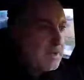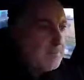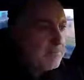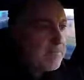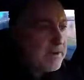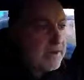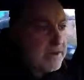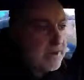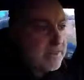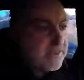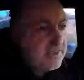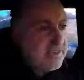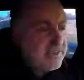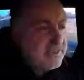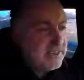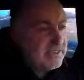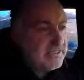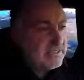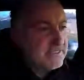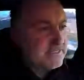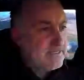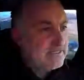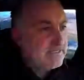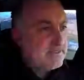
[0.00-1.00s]
but I think
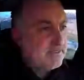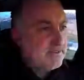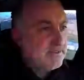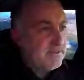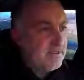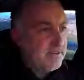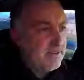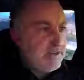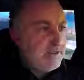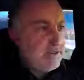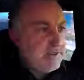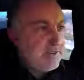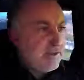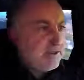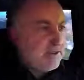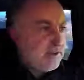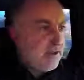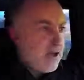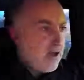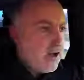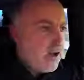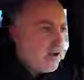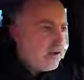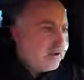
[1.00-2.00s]
is in the
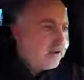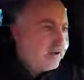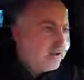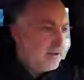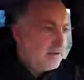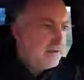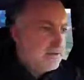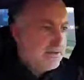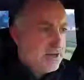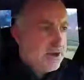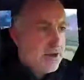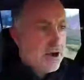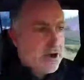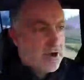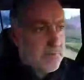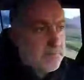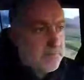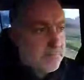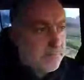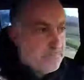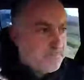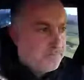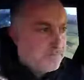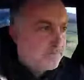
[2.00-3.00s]
long
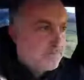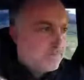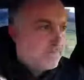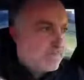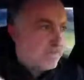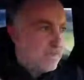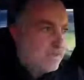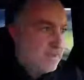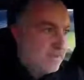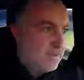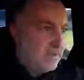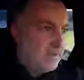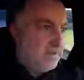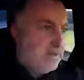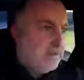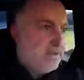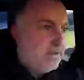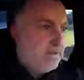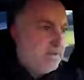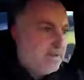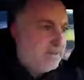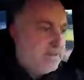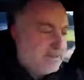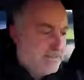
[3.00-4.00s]
term
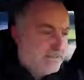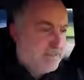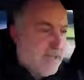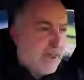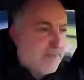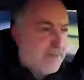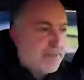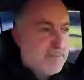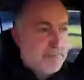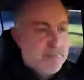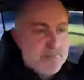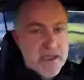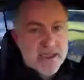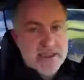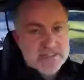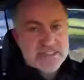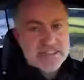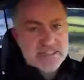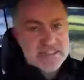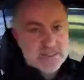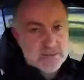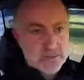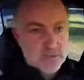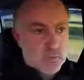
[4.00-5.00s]
is not the
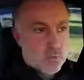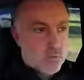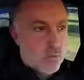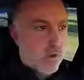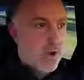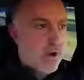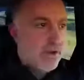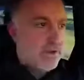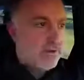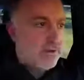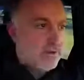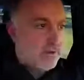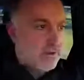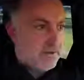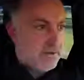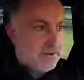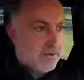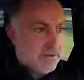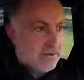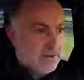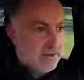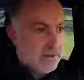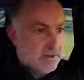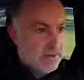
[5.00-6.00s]
best one
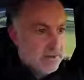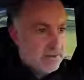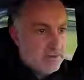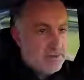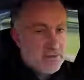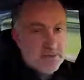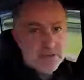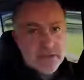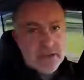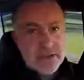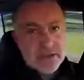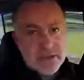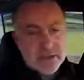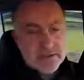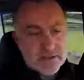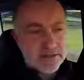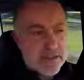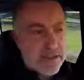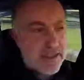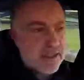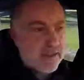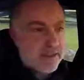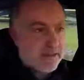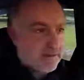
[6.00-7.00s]
you can
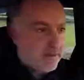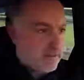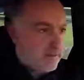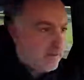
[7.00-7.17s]
get,